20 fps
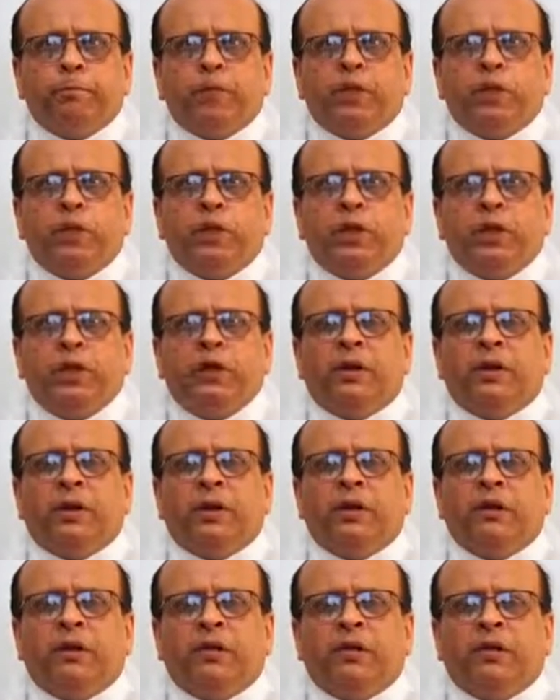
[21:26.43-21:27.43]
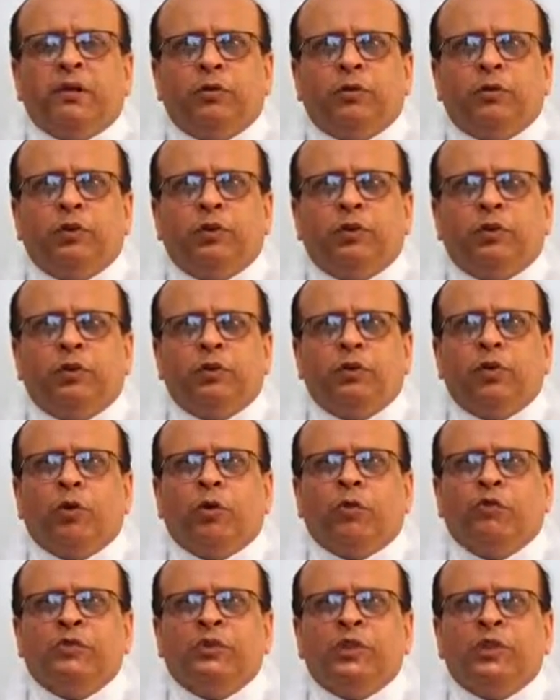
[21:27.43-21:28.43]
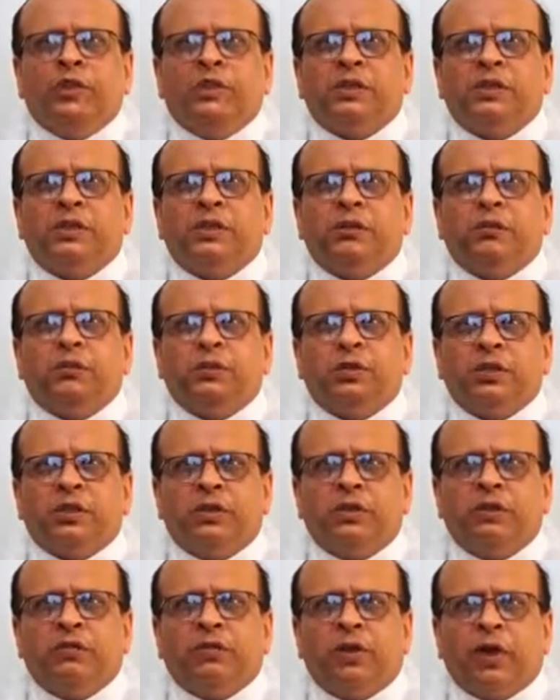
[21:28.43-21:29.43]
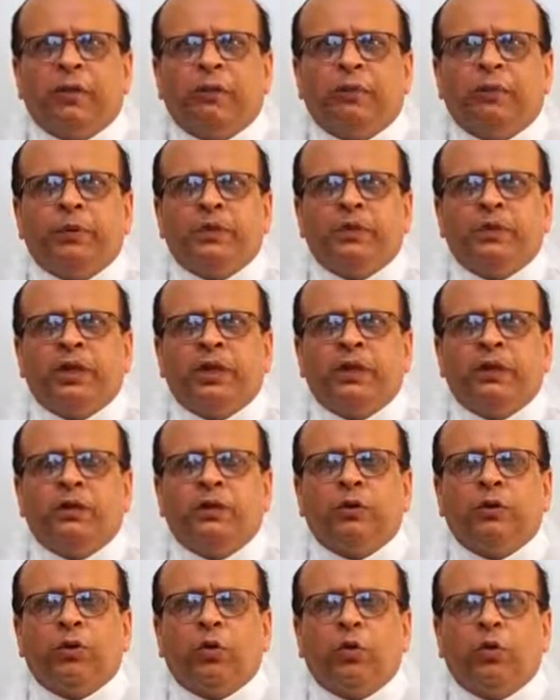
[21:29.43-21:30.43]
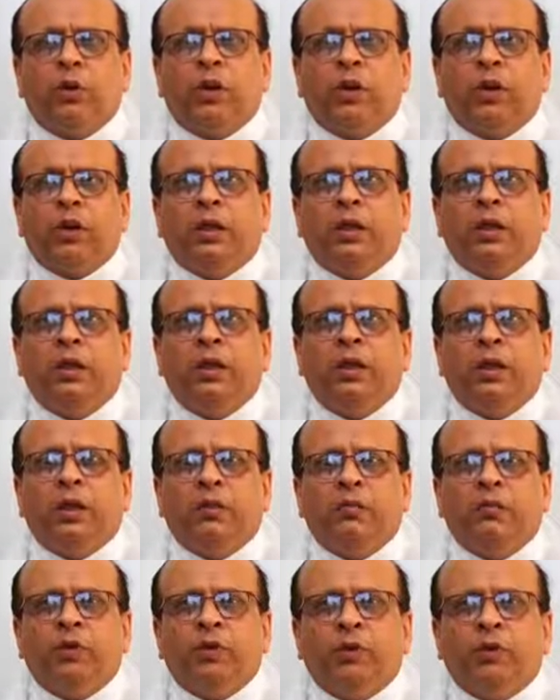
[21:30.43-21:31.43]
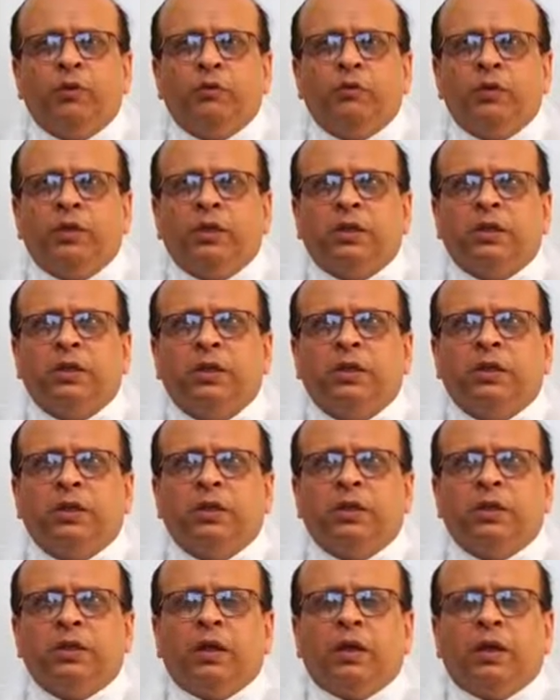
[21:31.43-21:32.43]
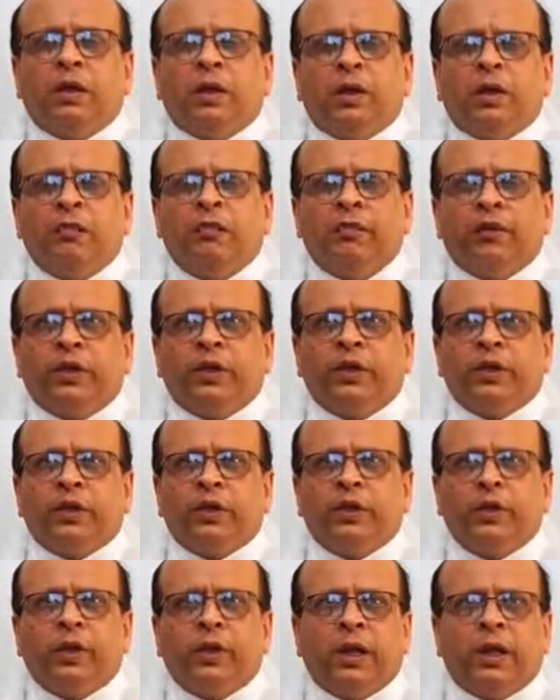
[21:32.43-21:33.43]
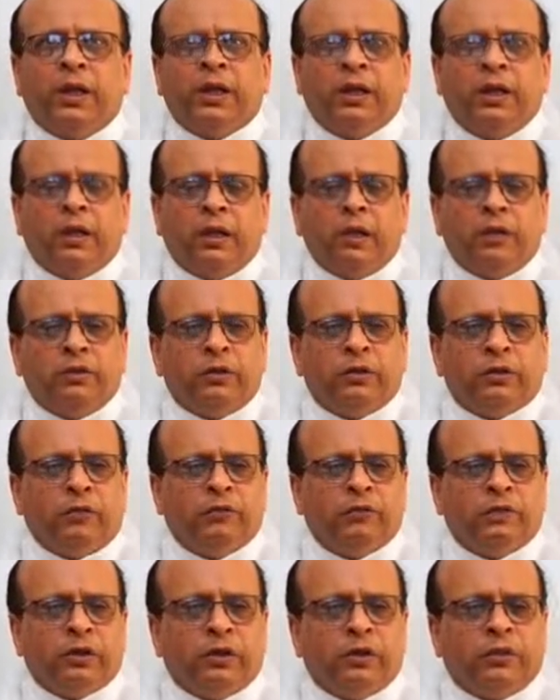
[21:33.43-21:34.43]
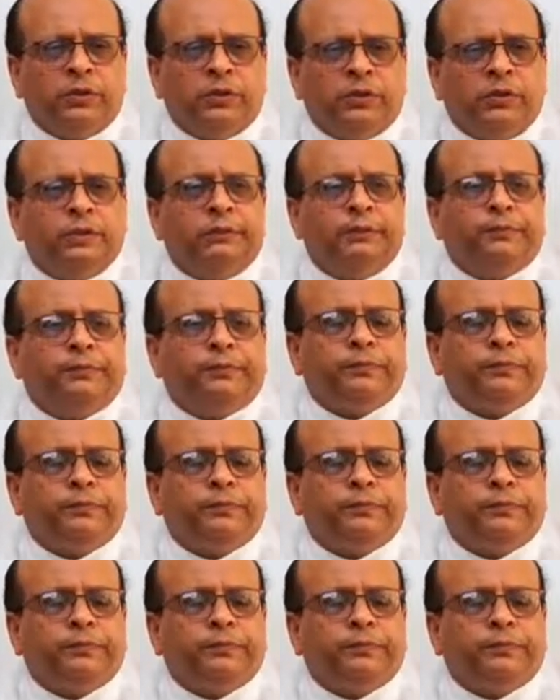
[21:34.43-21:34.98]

union rate to the tune of 60 to 65% only, even using a ring fixator like Ilizarov surgery.